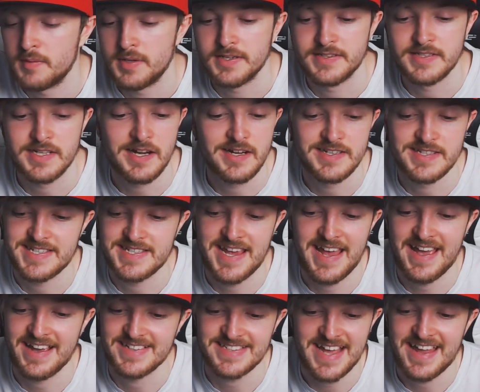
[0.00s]
to
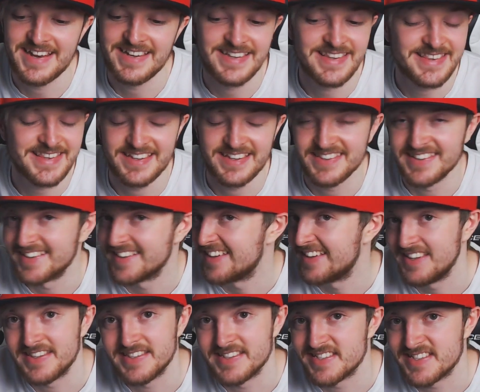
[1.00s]
dissect anything that
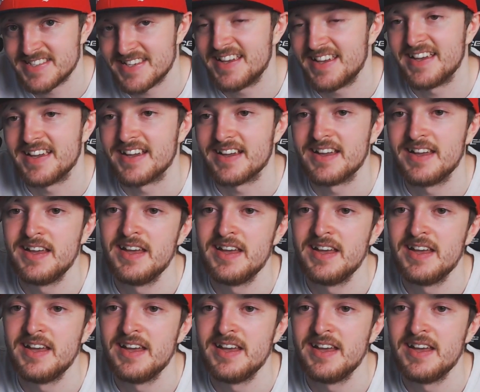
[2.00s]
Keith is saying,